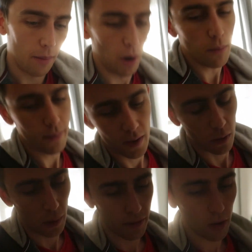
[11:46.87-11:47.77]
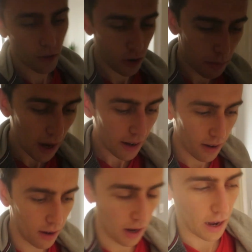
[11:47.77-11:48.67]
I'm home, I'm gonna wait for Laura to come back,
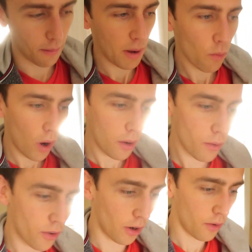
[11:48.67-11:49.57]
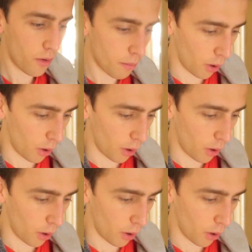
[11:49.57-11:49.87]
and meanwhile, start doing some